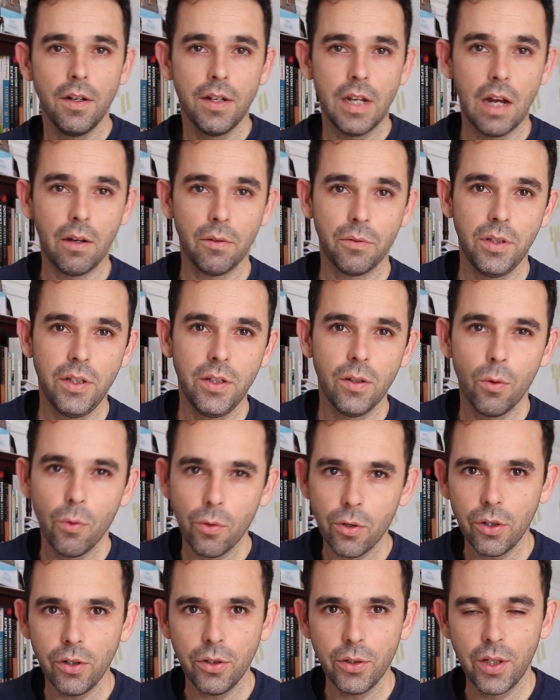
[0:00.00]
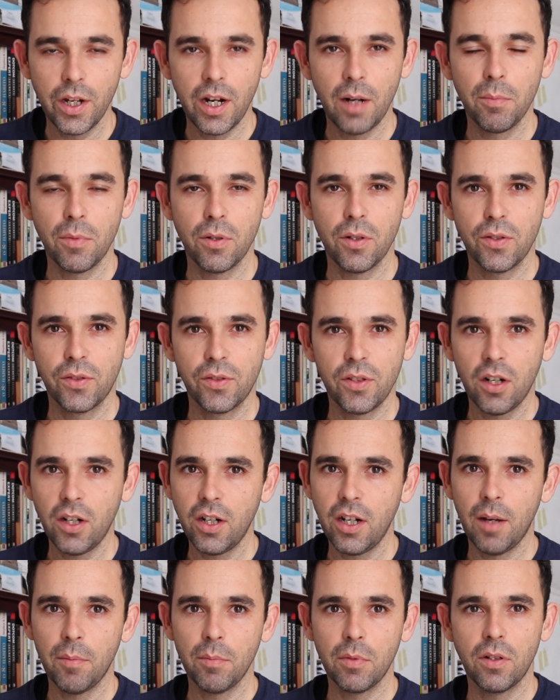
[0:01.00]
Now the order that I'm going
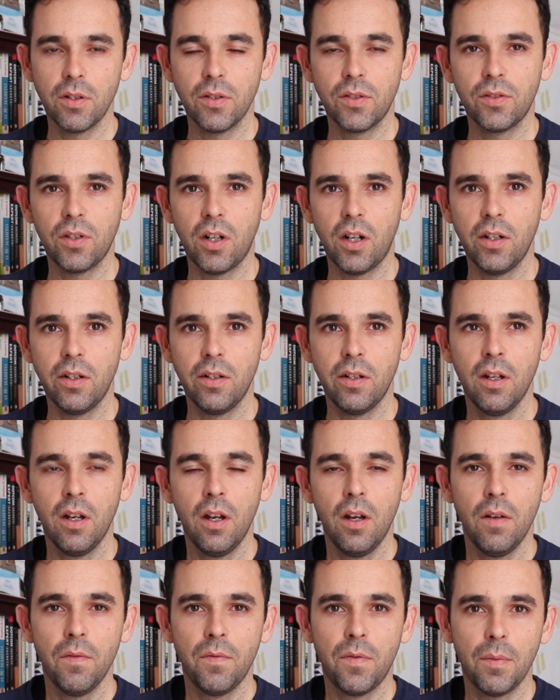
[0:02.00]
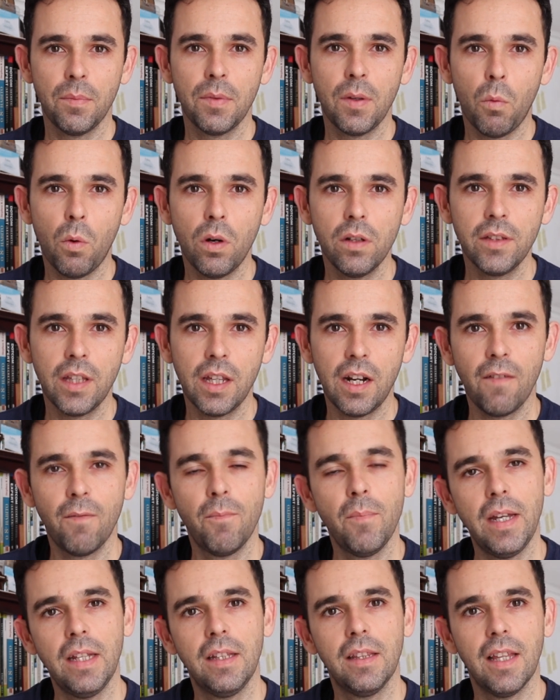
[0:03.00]
to start from the one that
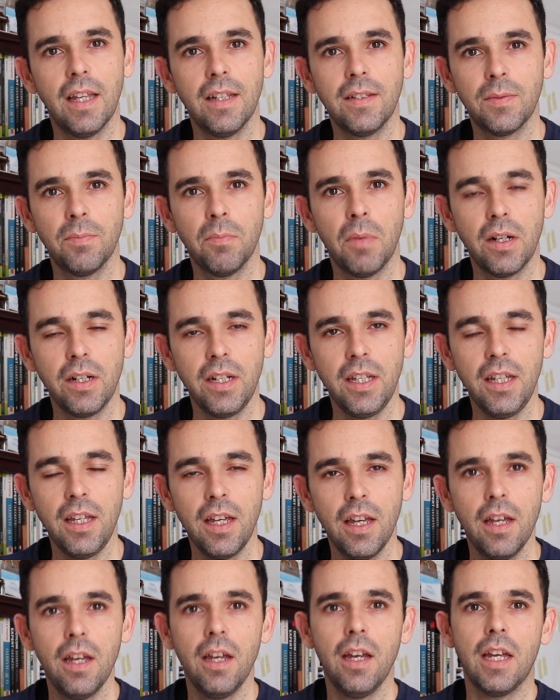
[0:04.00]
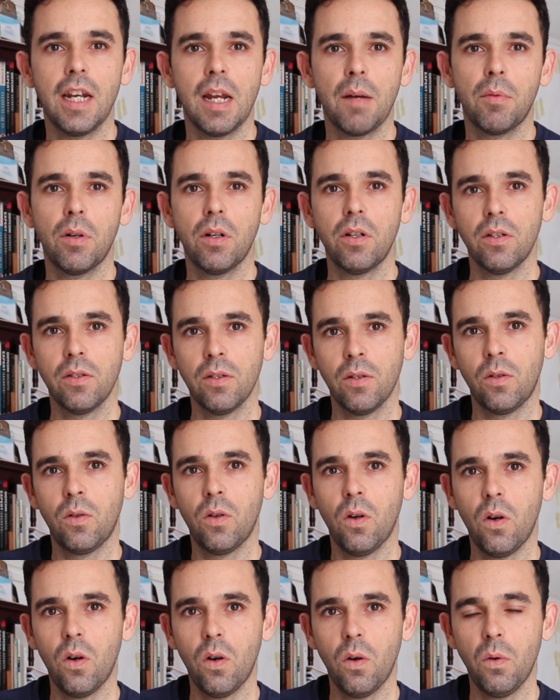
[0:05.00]
I've made less money, and I'm going to
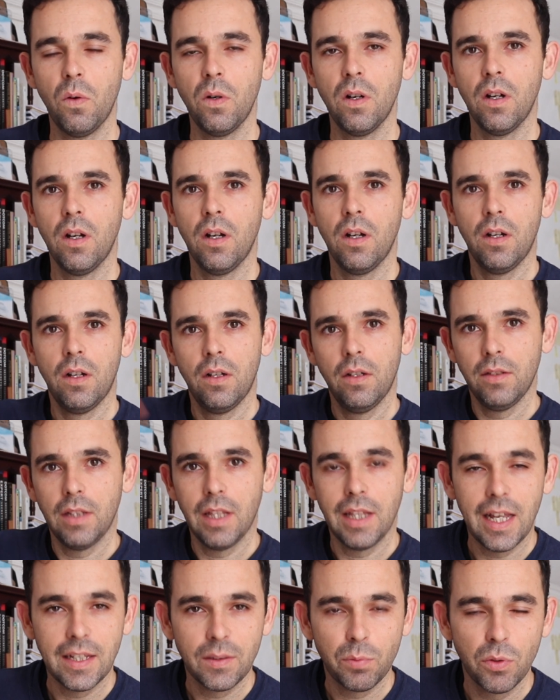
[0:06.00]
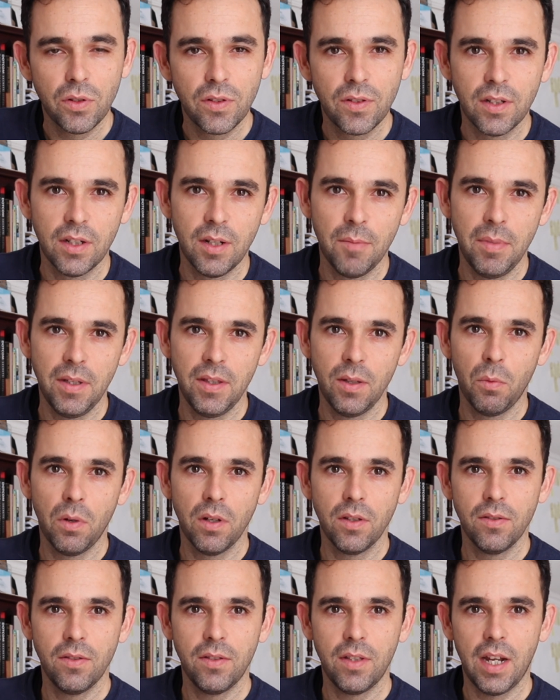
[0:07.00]
go, the last one's going to be the
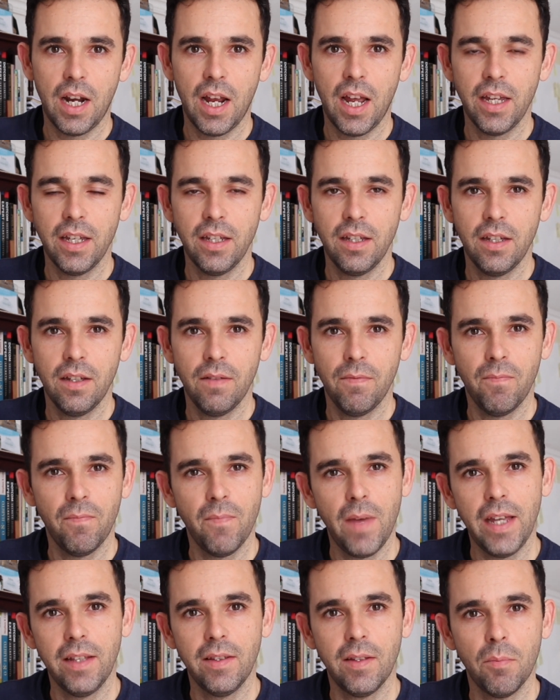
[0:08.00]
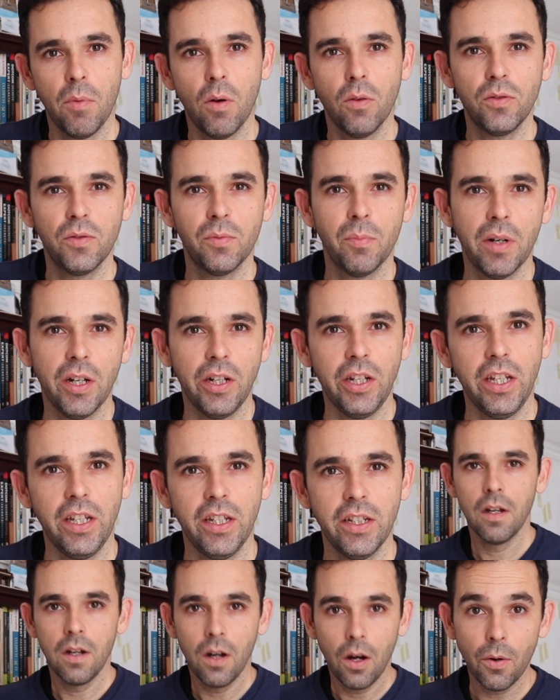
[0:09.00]
ones that I made the most money.
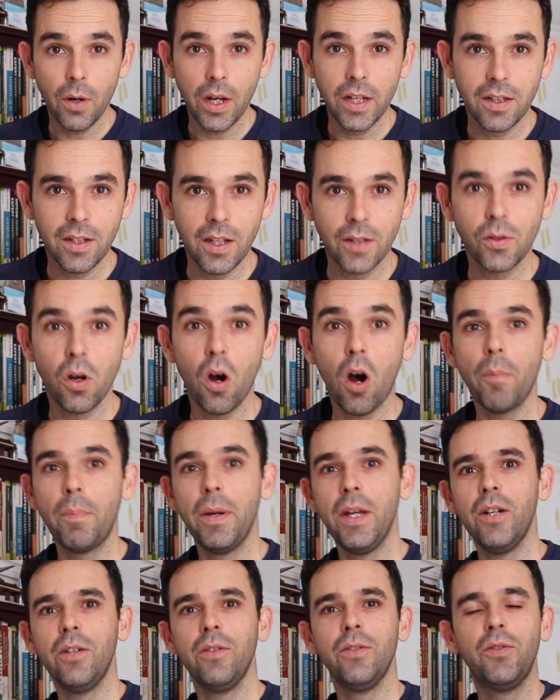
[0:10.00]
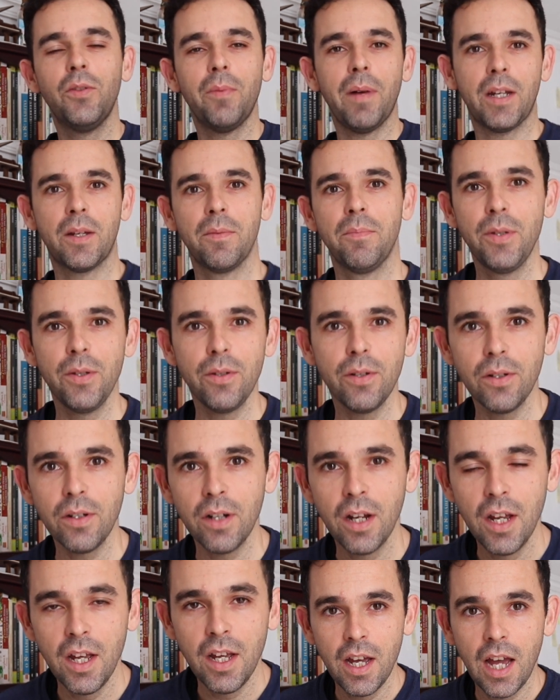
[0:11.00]
Alright, let's hop here into my
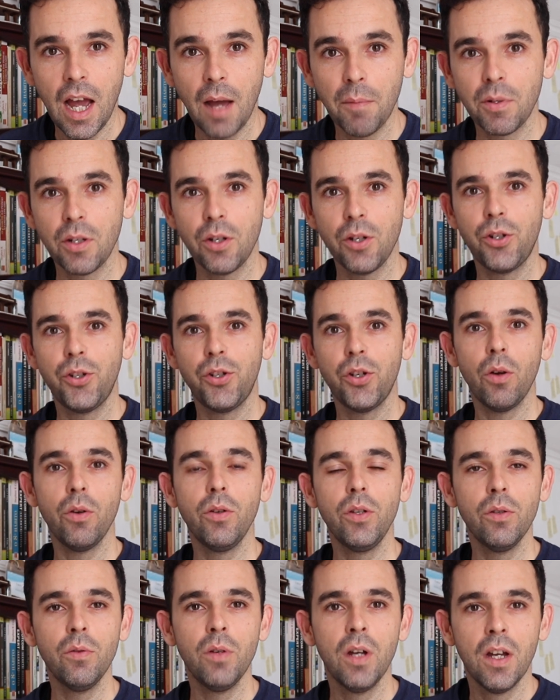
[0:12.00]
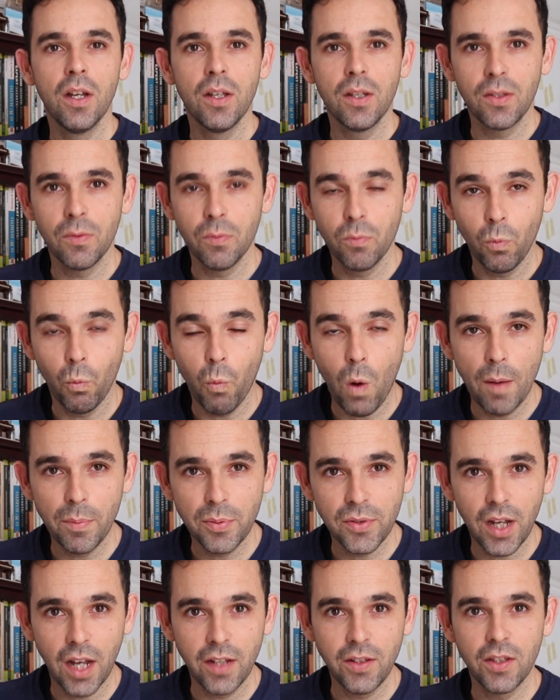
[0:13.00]
computer. I'm going to show you
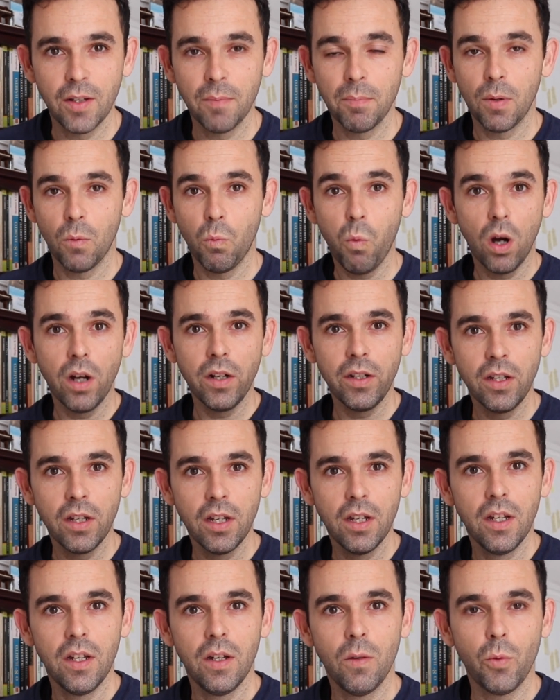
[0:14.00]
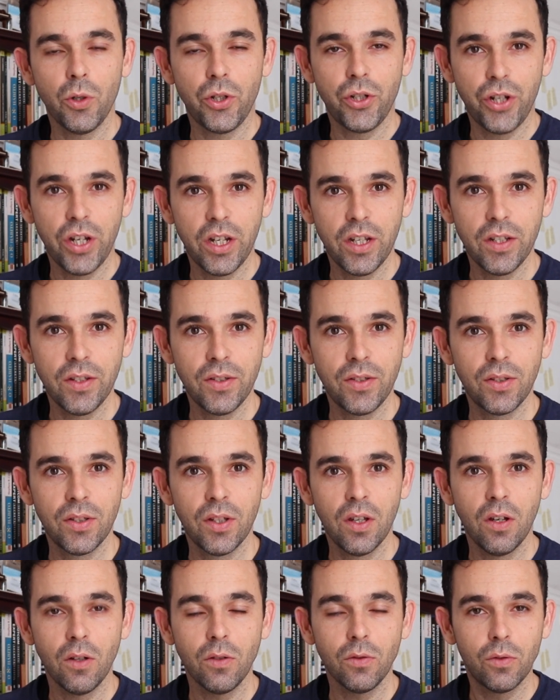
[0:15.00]
website number 1, which
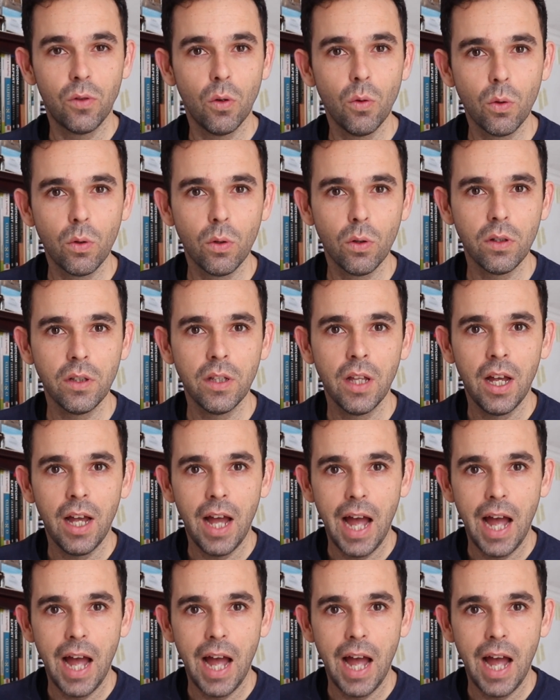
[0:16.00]
is Google